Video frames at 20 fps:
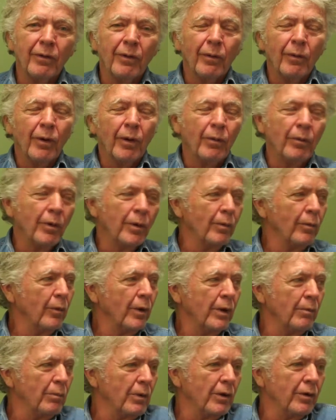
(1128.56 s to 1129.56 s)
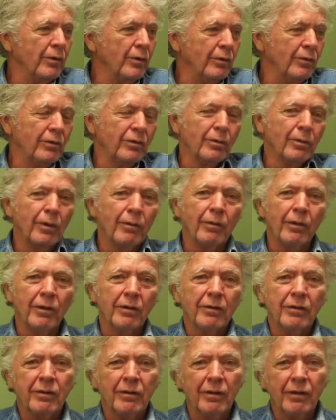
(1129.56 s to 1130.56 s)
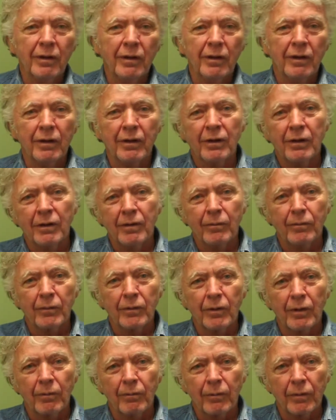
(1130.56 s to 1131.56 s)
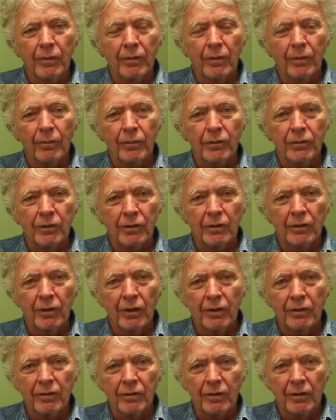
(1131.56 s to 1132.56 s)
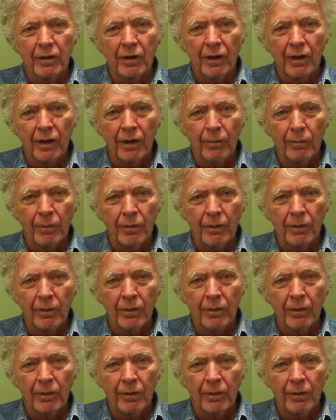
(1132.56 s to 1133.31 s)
we'll reproduce what we see. I'm sure that's going to happen.